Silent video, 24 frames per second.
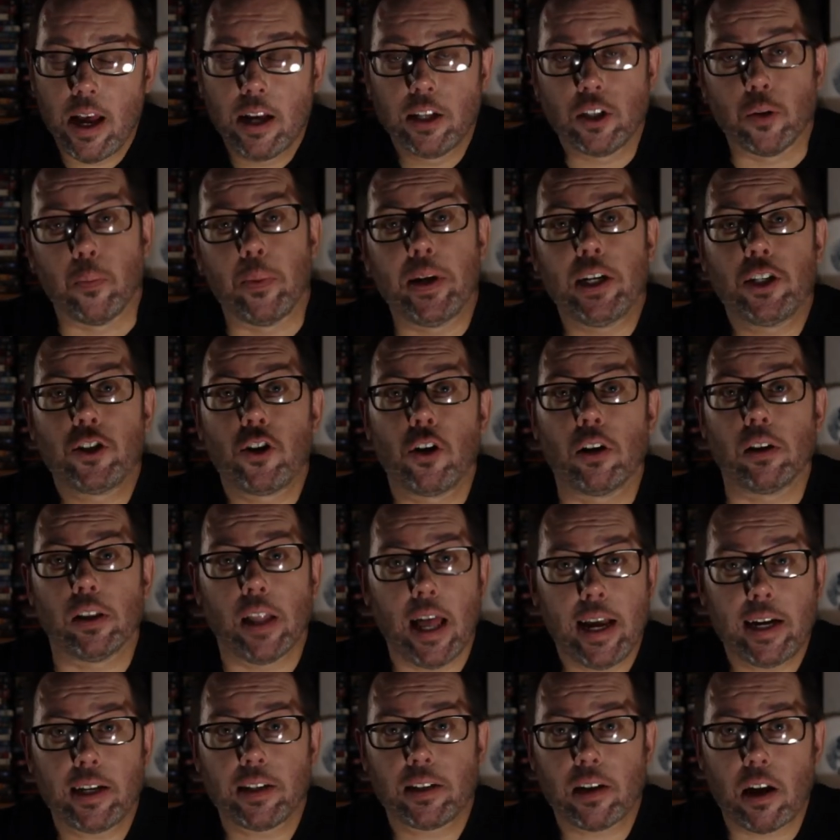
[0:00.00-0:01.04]
So be sure to
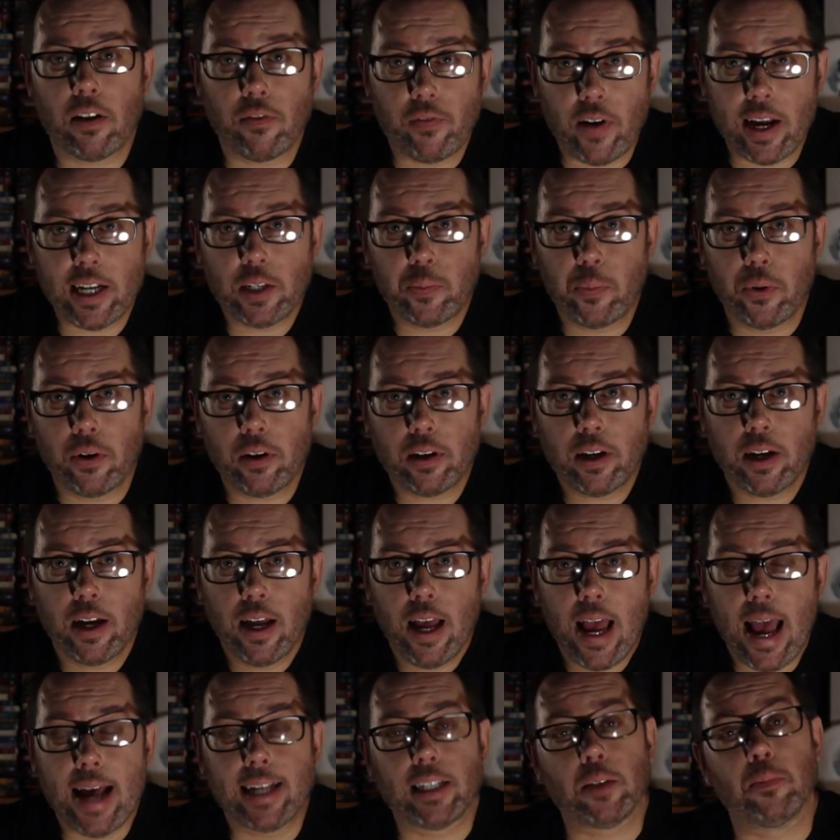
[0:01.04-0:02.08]
like us on Facebook
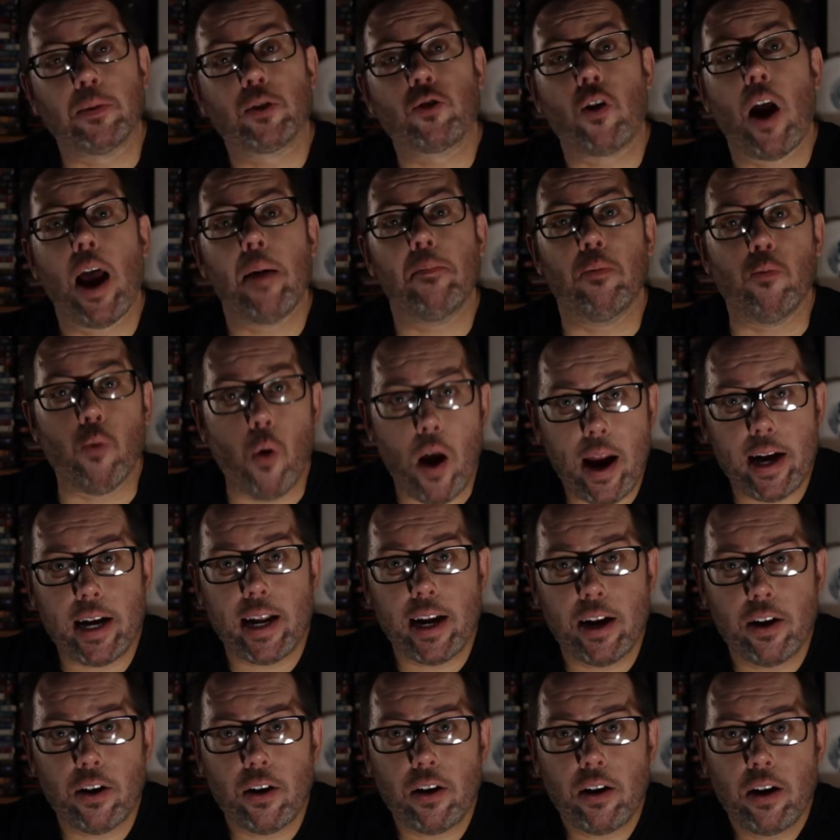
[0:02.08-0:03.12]
and subscribe right
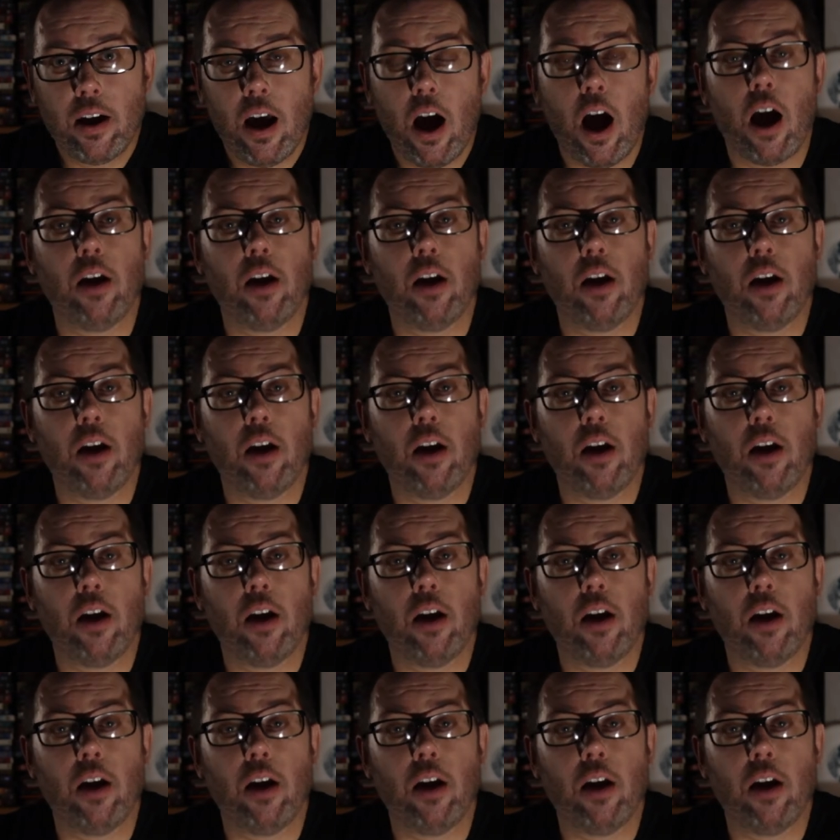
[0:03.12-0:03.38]
here